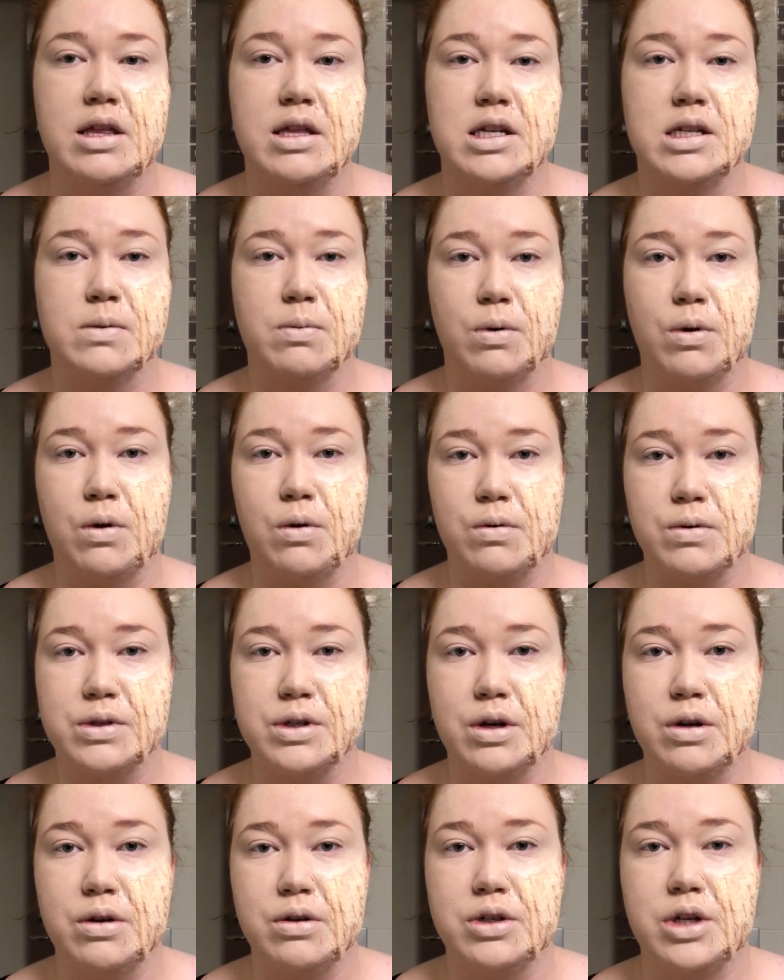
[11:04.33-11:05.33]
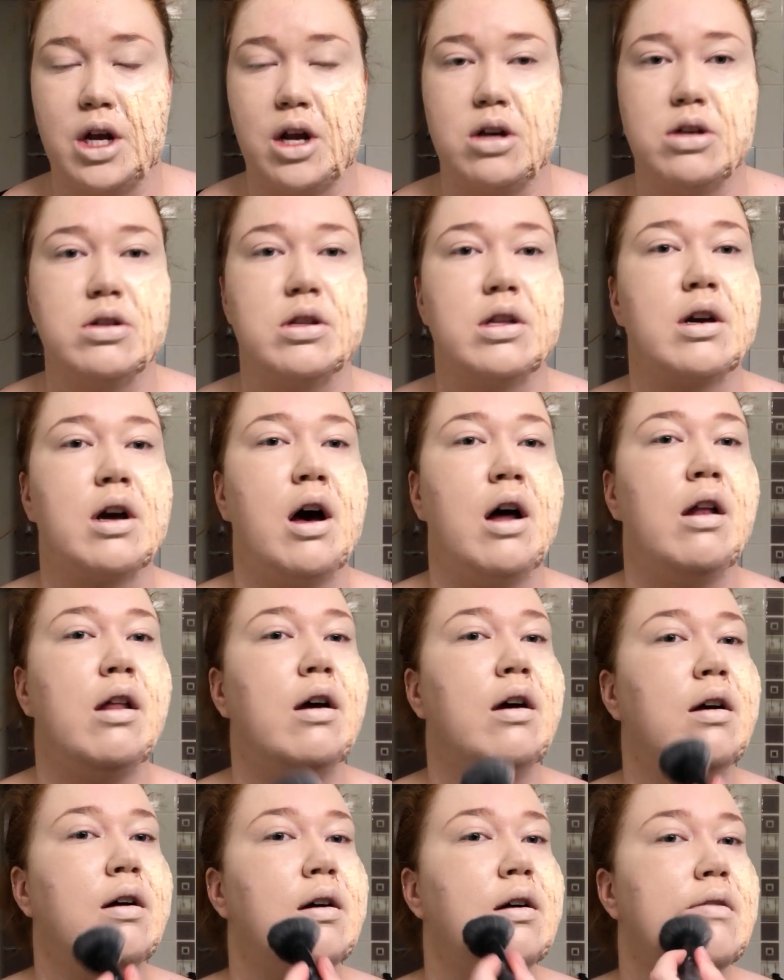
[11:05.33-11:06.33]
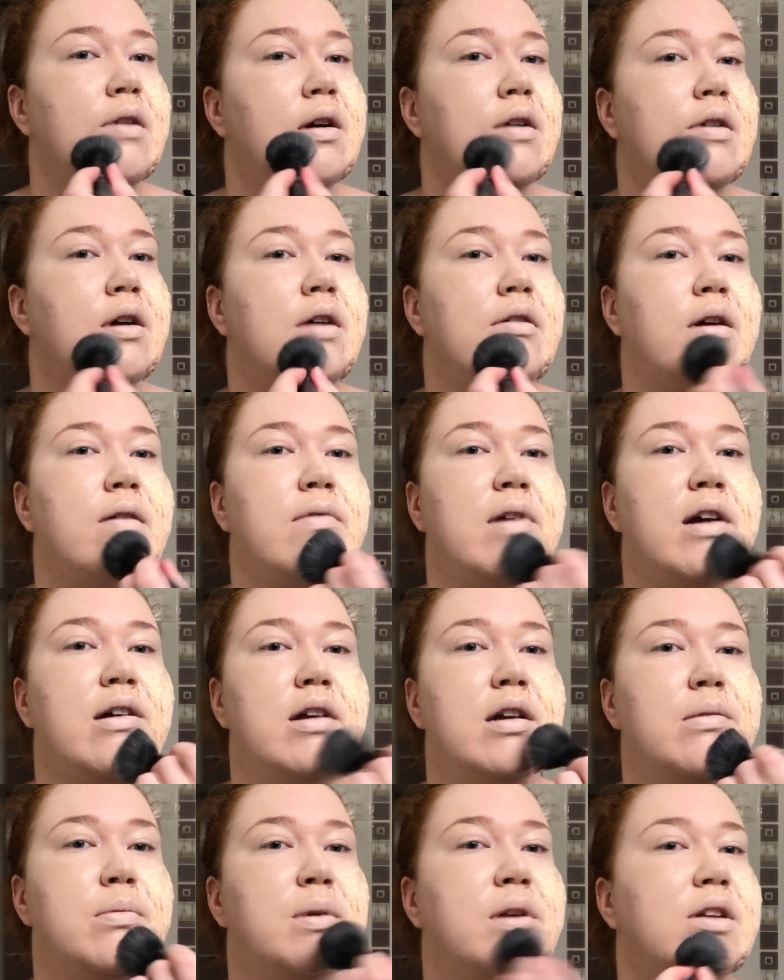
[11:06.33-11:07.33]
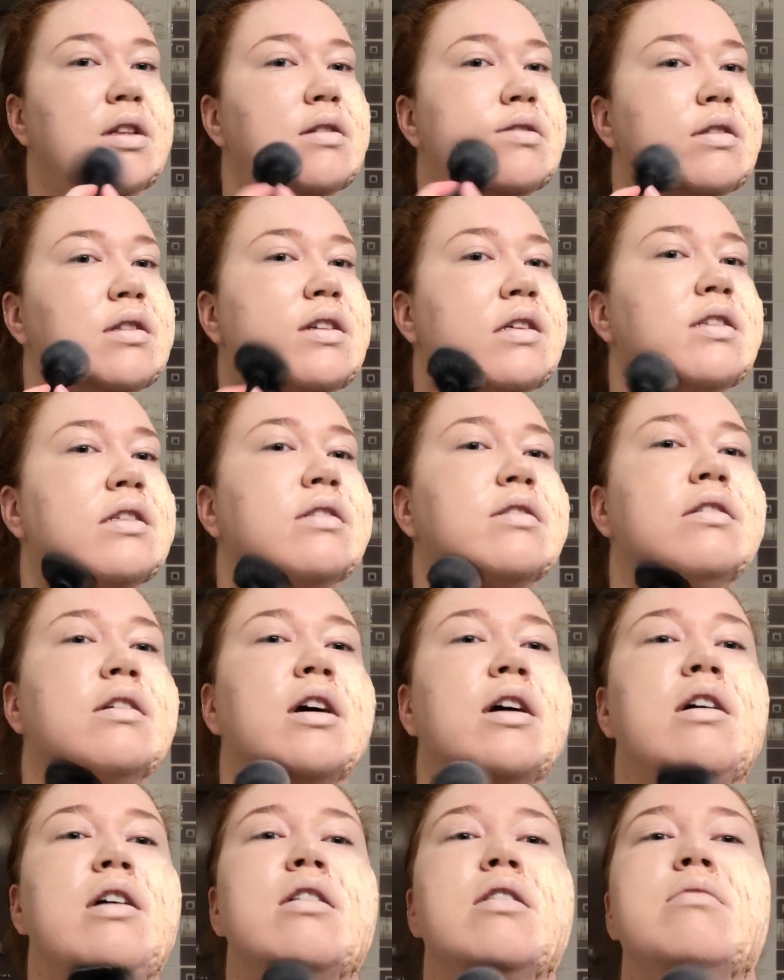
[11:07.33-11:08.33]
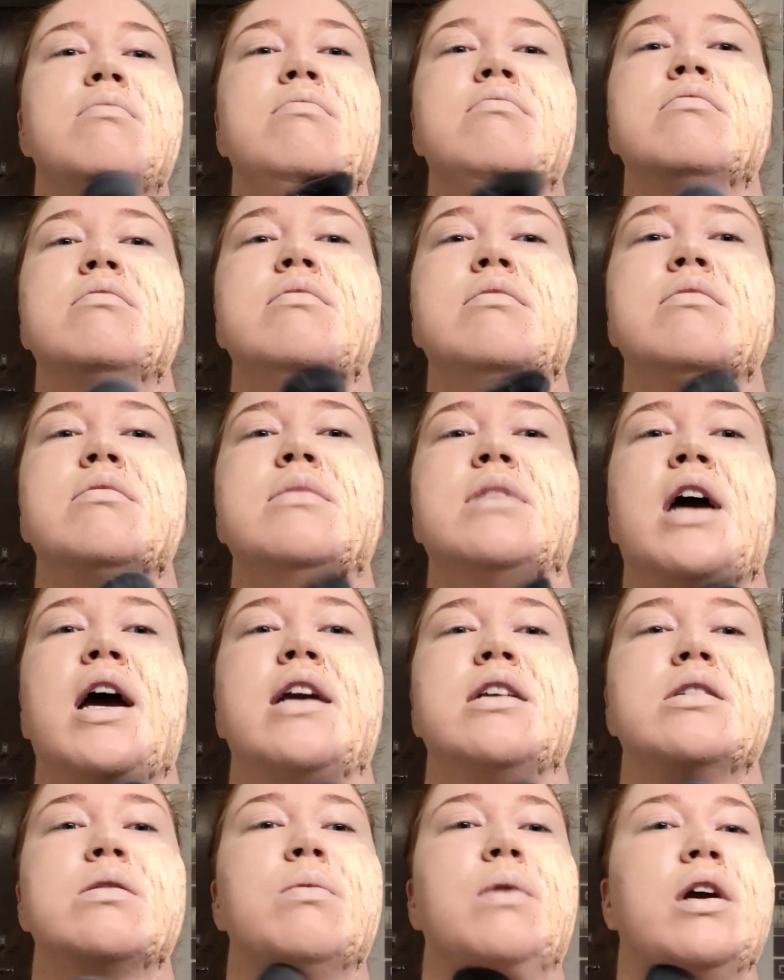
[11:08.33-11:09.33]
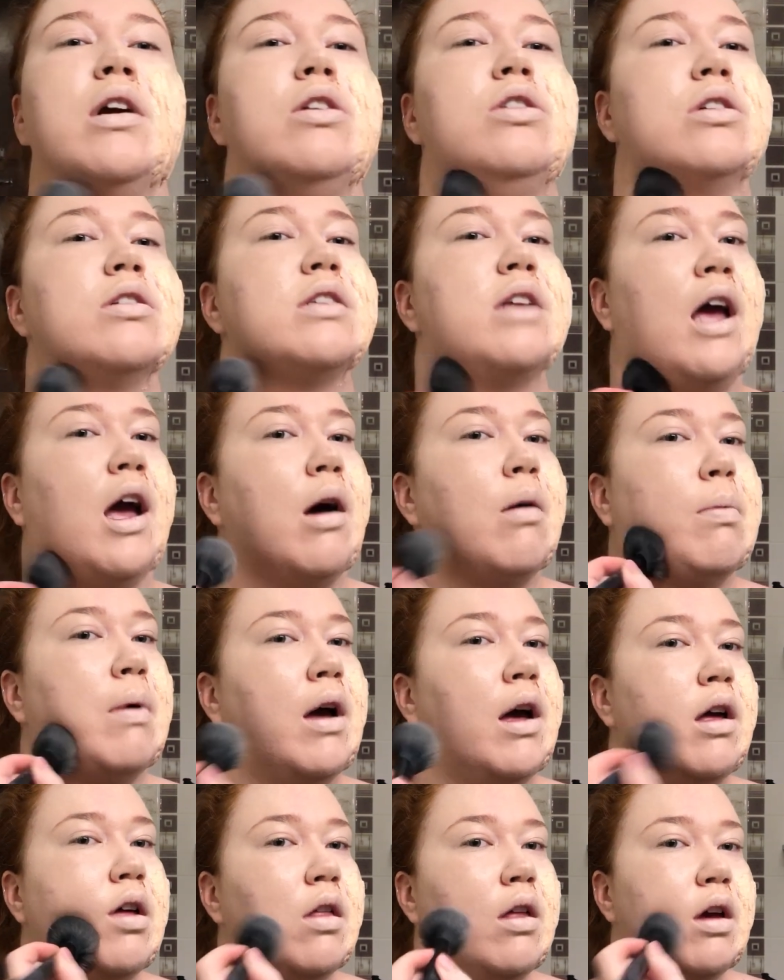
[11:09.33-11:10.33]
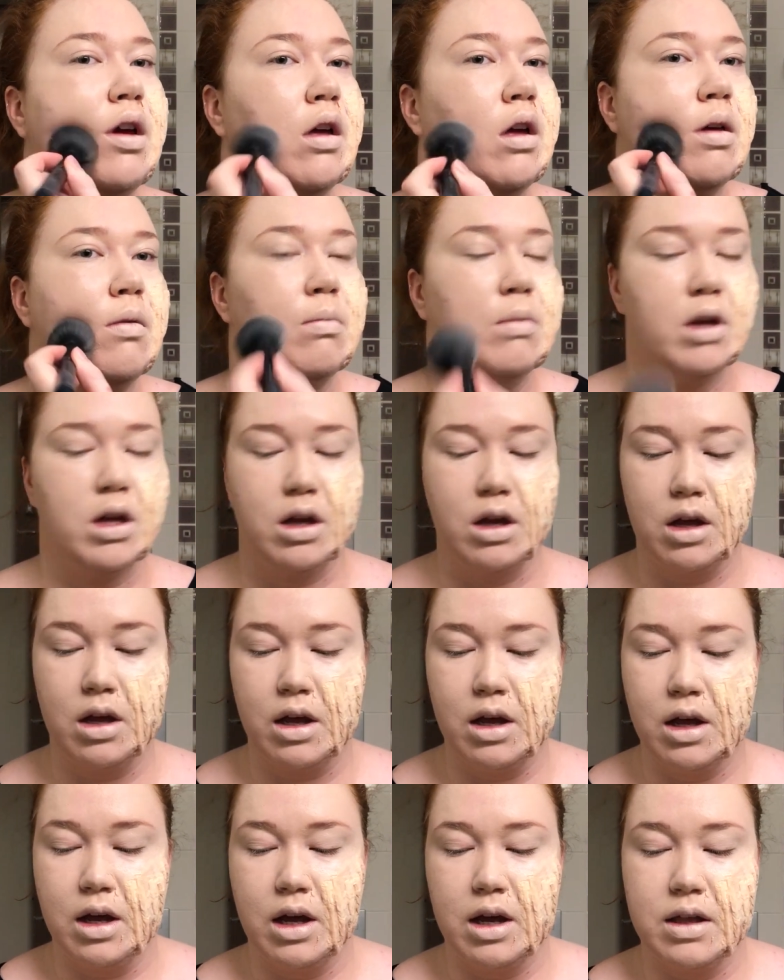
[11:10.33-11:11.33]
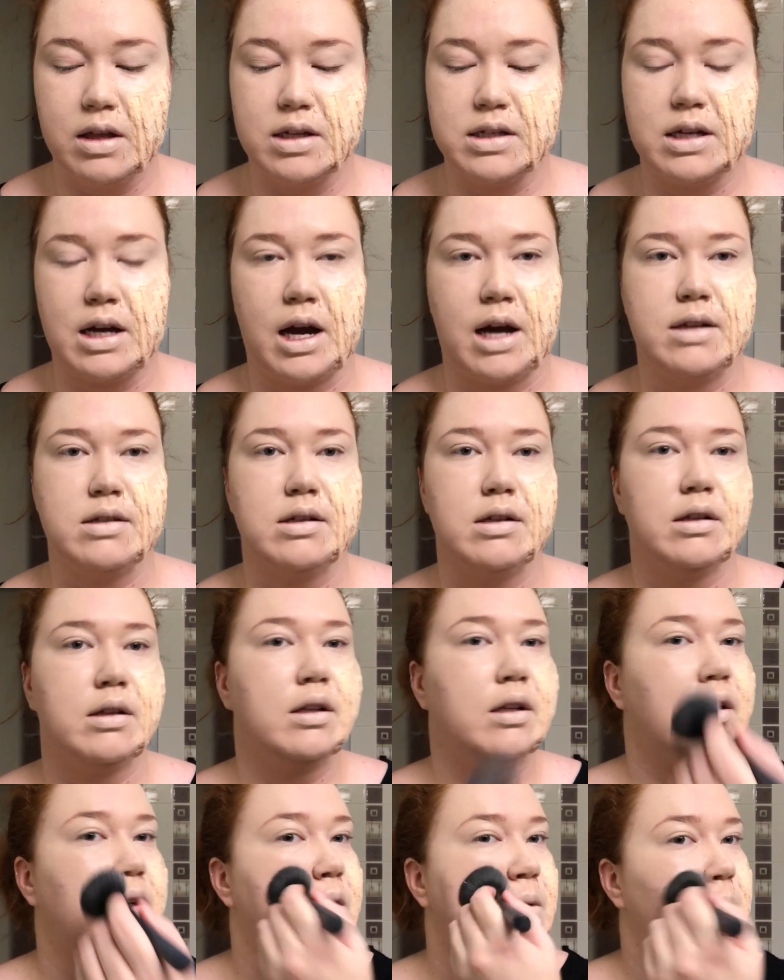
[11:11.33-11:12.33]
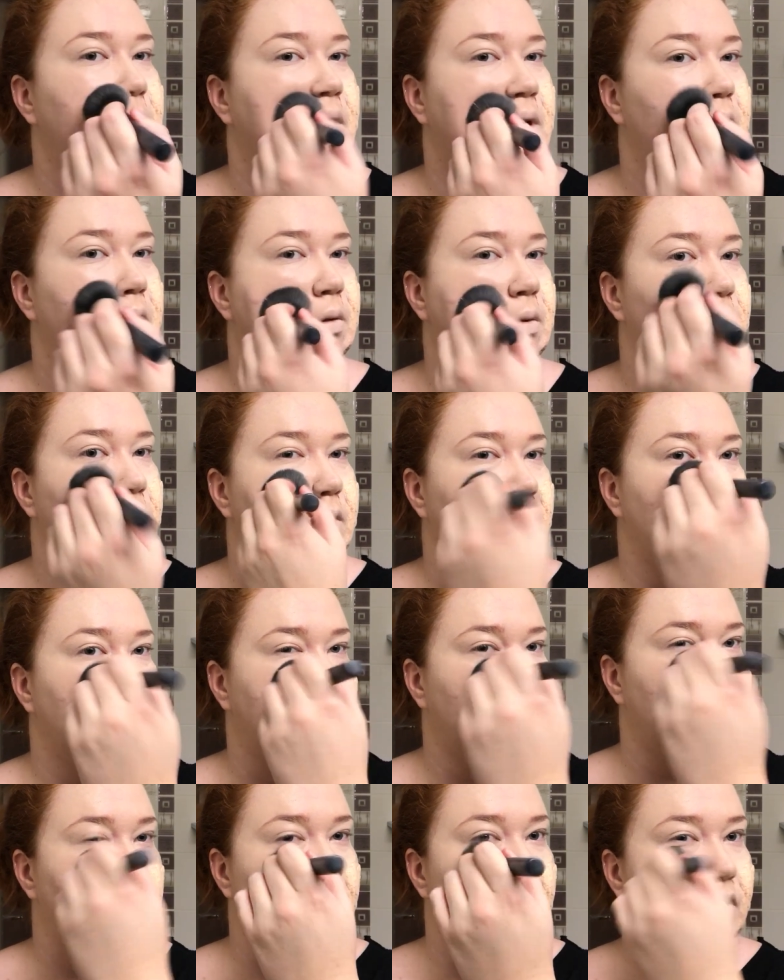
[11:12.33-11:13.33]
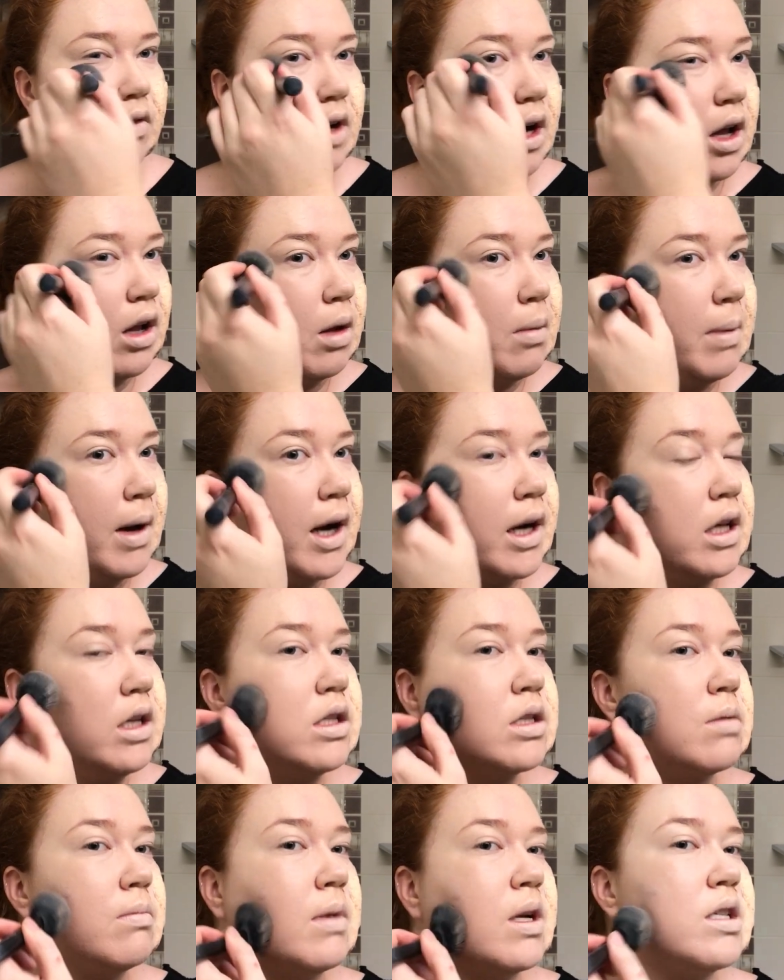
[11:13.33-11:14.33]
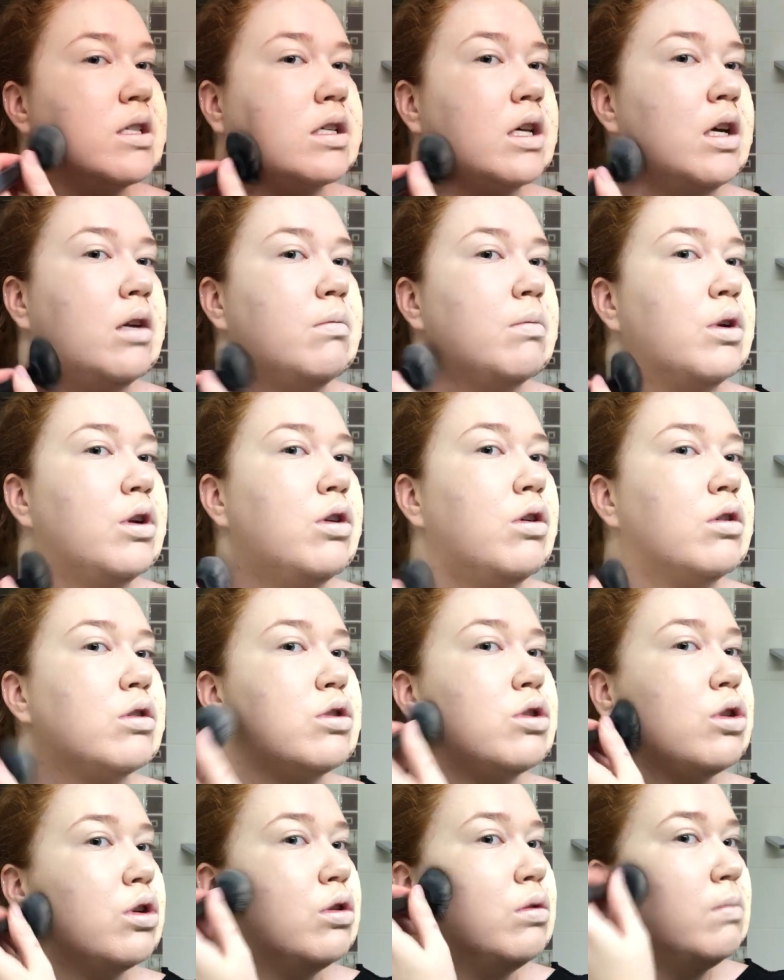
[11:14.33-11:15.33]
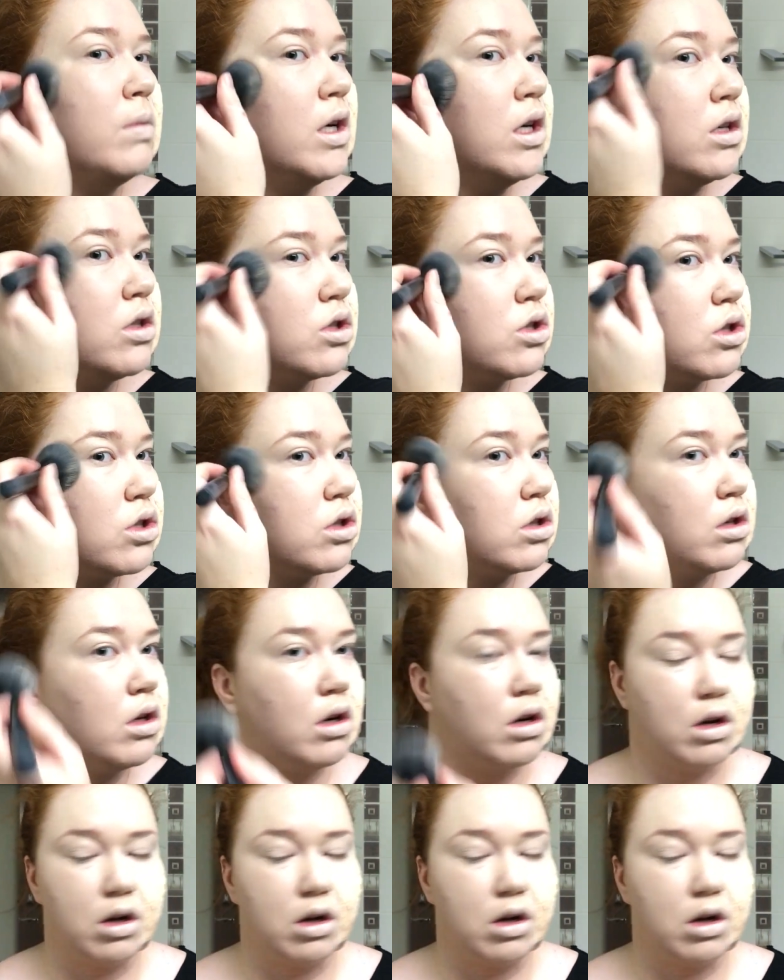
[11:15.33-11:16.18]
This will also change the color around a bit. This takes away just how pale I am. This adds a little bit of color back into my skin, but not too much.